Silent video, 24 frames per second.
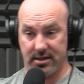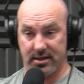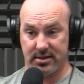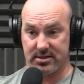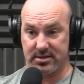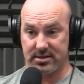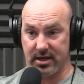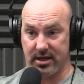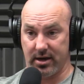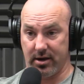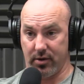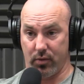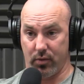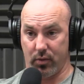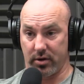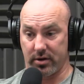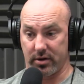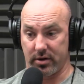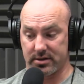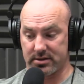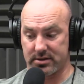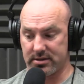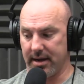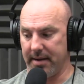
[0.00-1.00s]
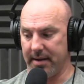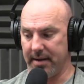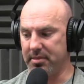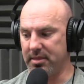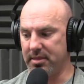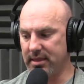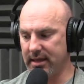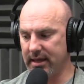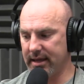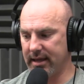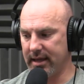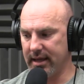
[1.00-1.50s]
this is how it works. I'm
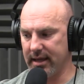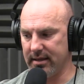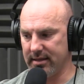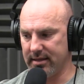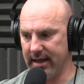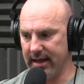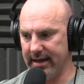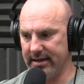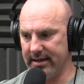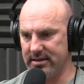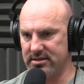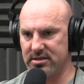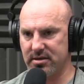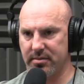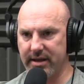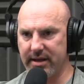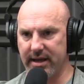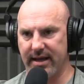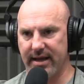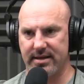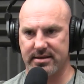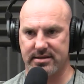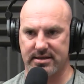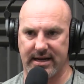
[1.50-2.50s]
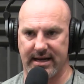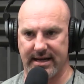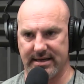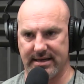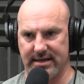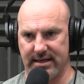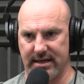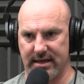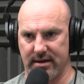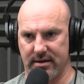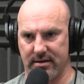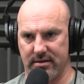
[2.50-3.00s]
thinking that somebody has an
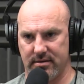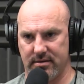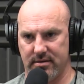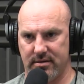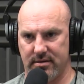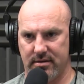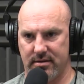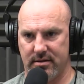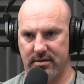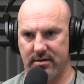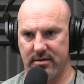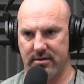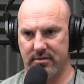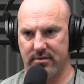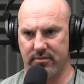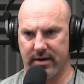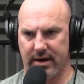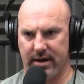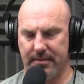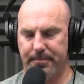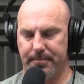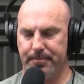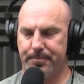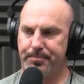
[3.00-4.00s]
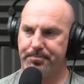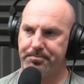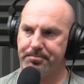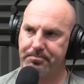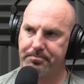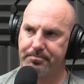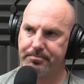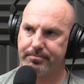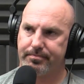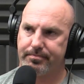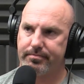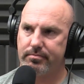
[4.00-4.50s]
idea, right?
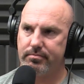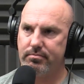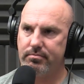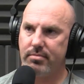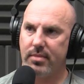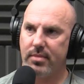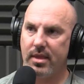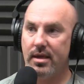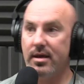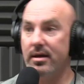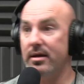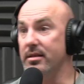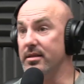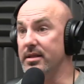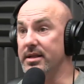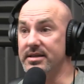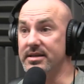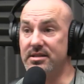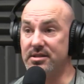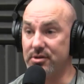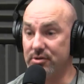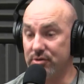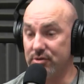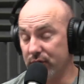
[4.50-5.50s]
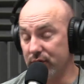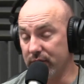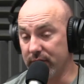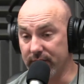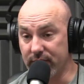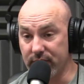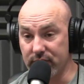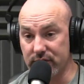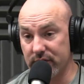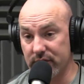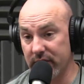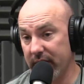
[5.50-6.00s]
Let's do
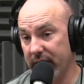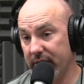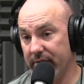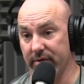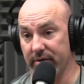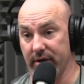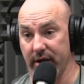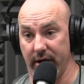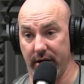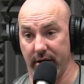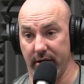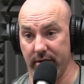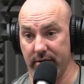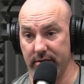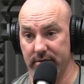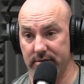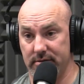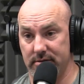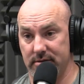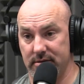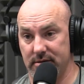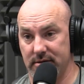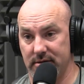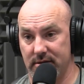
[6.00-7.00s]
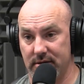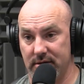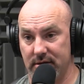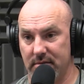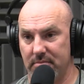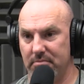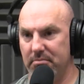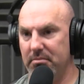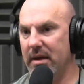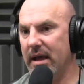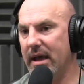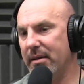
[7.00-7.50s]
universal health care.
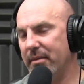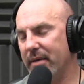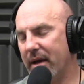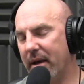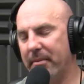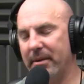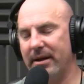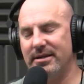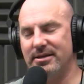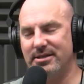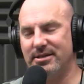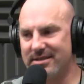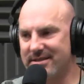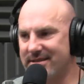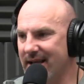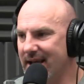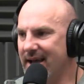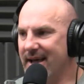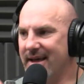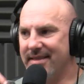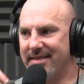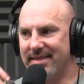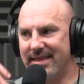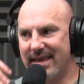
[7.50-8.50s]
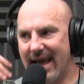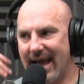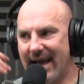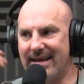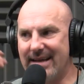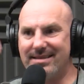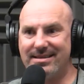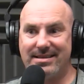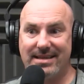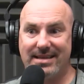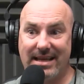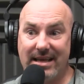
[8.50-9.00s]
Maybe mm-hmm. I mean just the
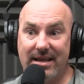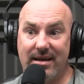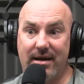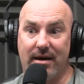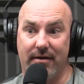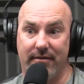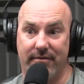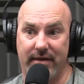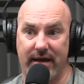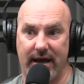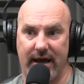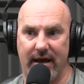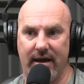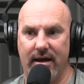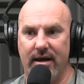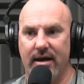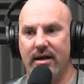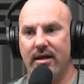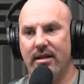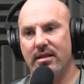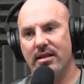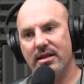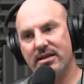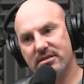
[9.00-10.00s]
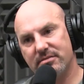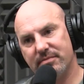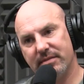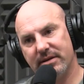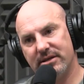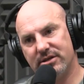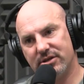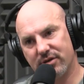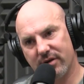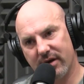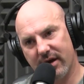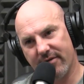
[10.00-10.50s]
idea of that. Let's
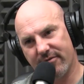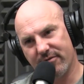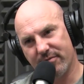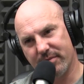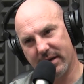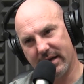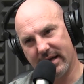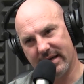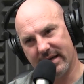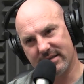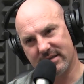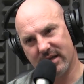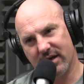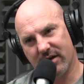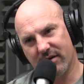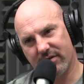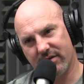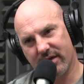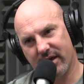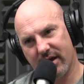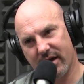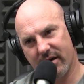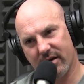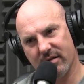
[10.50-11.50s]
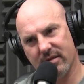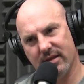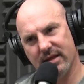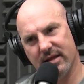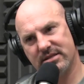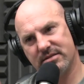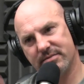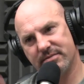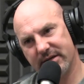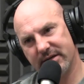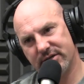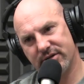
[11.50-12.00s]
make sure everybody has health care.
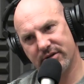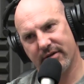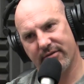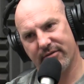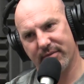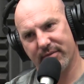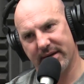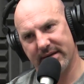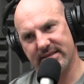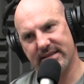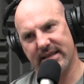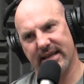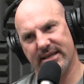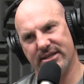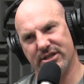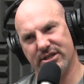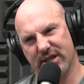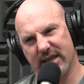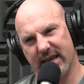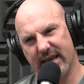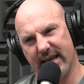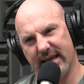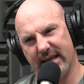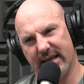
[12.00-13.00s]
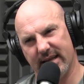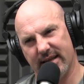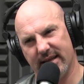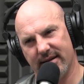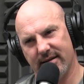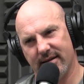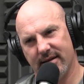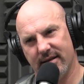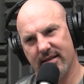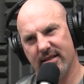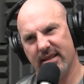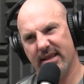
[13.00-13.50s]
Let's make sure everybody's yeah.
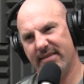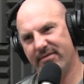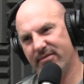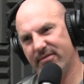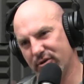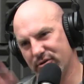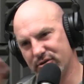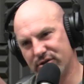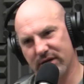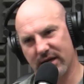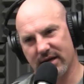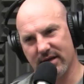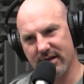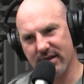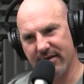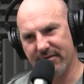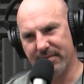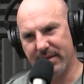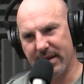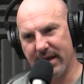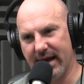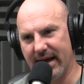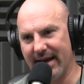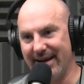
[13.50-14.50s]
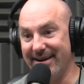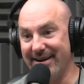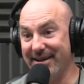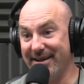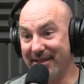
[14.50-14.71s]
educated leave no child left behind.